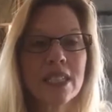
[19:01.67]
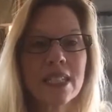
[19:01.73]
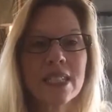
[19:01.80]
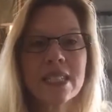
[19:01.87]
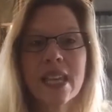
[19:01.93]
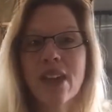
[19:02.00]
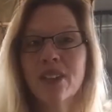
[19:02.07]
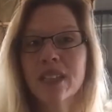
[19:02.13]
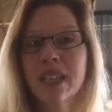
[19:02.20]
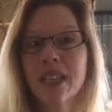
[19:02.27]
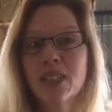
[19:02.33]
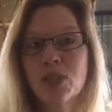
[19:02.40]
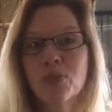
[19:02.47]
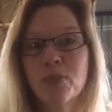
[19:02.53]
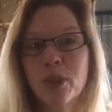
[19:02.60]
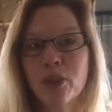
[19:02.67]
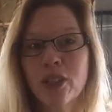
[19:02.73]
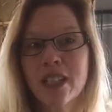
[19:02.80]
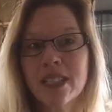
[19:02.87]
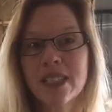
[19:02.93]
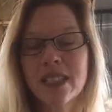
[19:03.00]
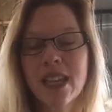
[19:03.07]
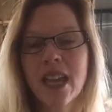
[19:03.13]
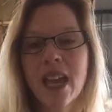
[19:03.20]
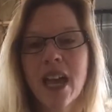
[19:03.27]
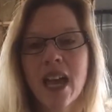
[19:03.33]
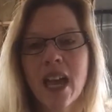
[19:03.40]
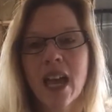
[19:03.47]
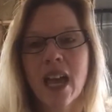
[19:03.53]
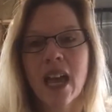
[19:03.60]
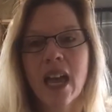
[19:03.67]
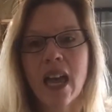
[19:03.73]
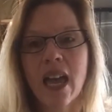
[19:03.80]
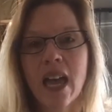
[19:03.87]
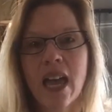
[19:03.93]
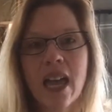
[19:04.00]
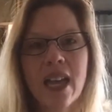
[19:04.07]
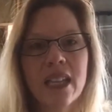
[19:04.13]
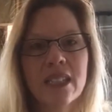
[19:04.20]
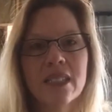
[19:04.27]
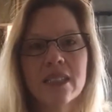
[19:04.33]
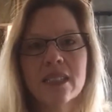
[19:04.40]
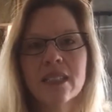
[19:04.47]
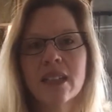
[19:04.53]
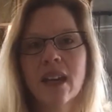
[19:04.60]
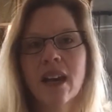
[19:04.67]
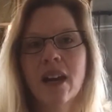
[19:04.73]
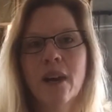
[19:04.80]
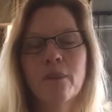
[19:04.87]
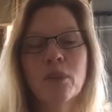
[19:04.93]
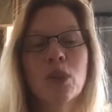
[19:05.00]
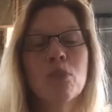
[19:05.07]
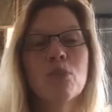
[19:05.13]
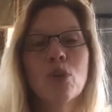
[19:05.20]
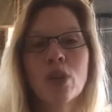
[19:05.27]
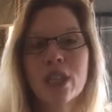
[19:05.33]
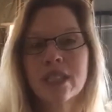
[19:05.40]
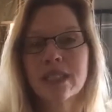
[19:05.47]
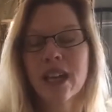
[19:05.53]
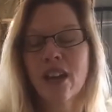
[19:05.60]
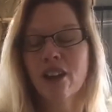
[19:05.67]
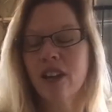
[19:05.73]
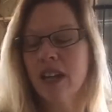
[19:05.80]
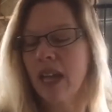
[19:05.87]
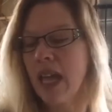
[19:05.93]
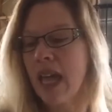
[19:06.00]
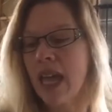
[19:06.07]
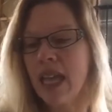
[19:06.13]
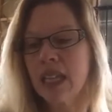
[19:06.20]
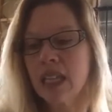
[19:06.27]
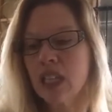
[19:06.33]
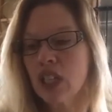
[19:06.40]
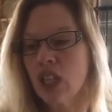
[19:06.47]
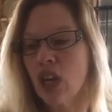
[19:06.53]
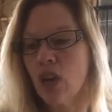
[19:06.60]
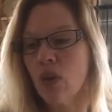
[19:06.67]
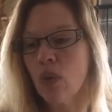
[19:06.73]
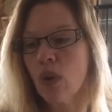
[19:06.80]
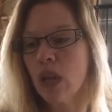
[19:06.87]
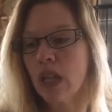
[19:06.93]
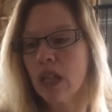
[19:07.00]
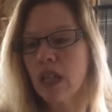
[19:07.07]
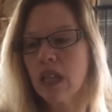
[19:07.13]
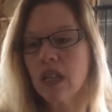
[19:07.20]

It's an astounding experience. And good morning, Terry. And you know,